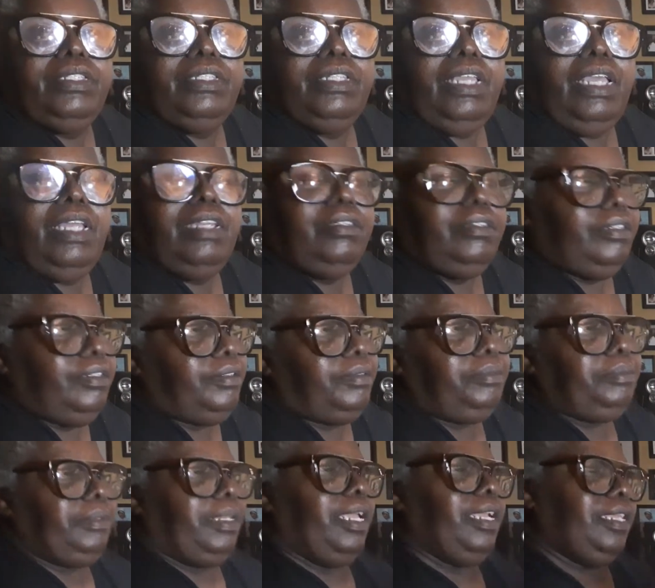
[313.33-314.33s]
I don't know.
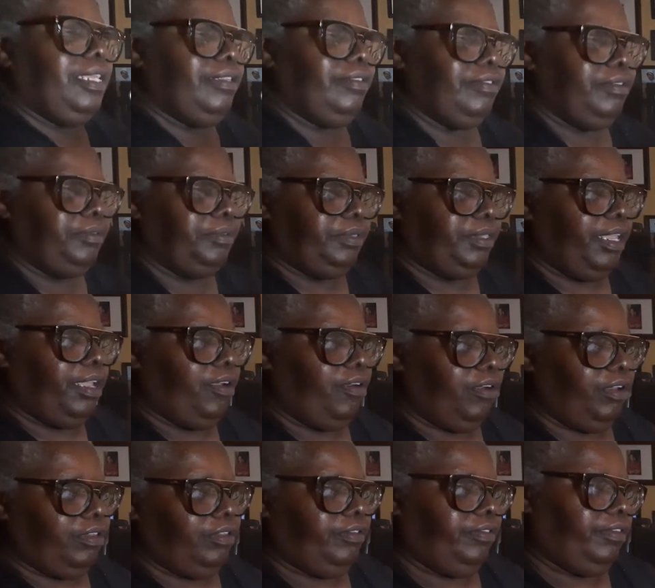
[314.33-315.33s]
I guess they
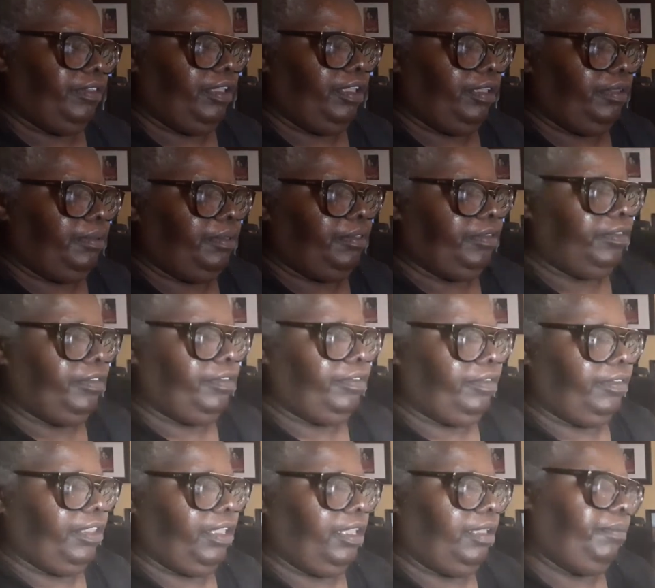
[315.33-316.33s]
are the same. It's the
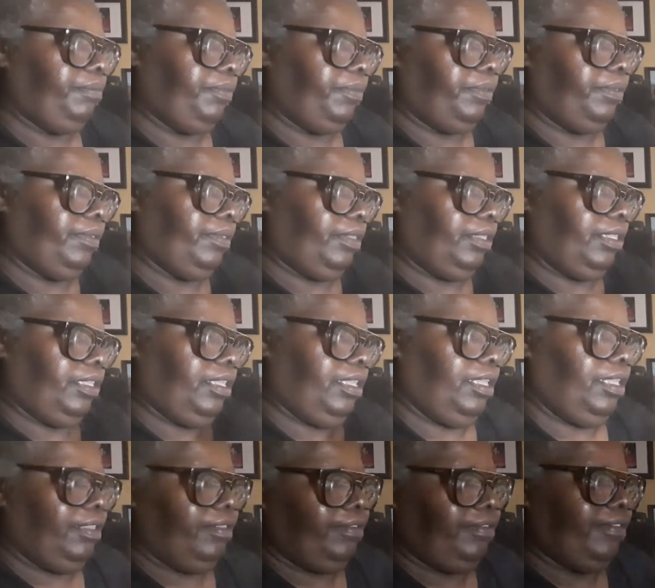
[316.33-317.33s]
same
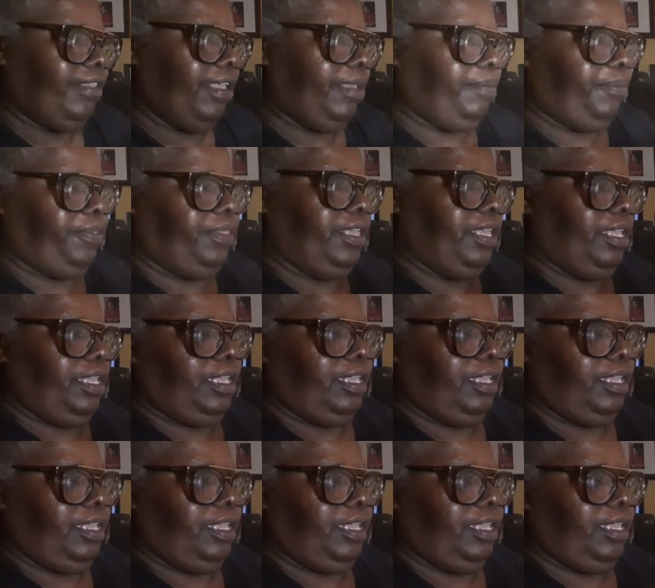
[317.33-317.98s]
thing.